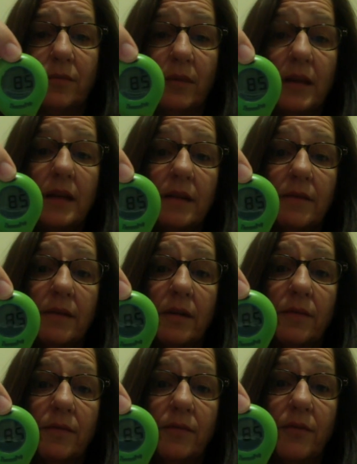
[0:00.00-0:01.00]
read of the
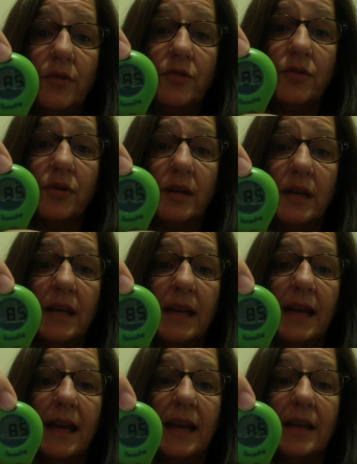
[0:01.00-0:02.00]
food you're
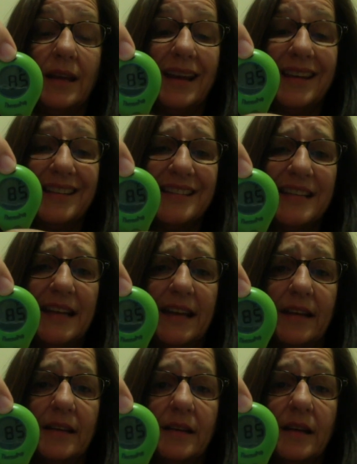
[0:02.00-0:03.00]
cooking and you can't see
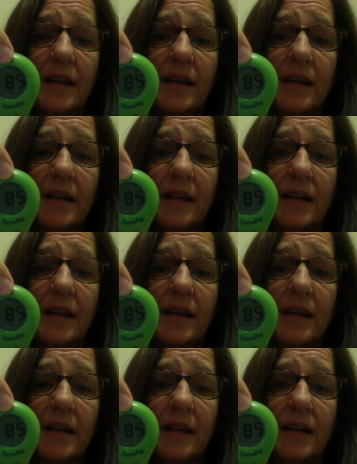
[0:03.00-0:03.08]
it.